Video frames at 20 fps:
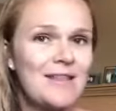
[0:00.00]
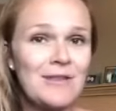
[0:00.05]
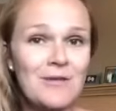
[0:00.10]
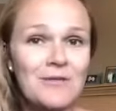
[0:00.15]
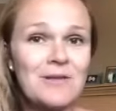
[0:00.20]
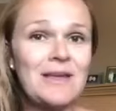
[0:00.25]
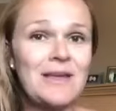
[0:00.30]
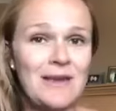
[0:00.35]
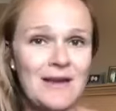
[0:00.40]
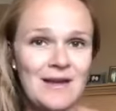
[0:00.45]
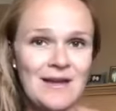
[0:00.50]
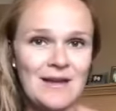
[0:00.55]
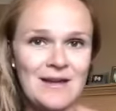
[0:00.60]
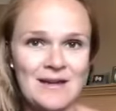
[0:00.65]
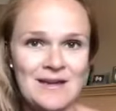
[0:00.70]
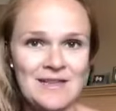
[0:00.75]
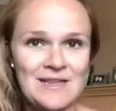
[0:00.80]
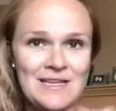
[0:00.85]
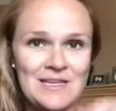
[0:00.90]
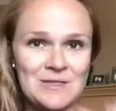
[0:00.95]
They'll eat it.
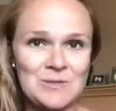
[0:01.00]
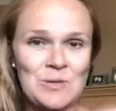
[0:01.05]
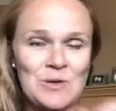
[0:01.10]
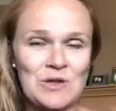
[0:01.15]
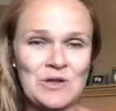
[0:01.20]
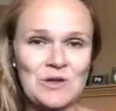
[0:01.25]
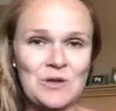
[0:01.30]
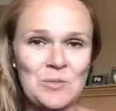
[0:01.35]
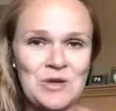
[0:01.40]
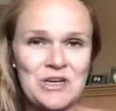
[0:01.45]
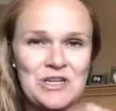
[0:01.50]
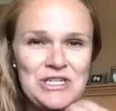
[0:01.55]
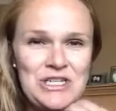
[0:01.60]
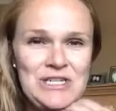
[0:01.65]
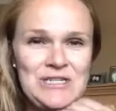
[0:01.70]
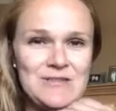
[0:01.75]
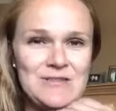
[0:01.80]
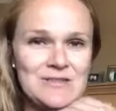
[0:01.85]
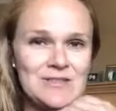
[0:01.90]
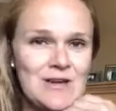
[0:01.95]
They just want a little bit of
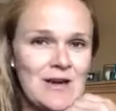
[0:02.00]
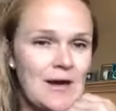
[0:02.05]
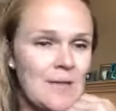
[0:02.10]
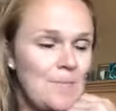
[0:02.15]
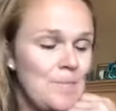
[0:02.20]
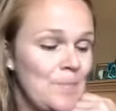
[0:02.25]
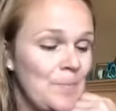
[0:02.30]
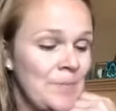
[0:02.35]
cheese on top.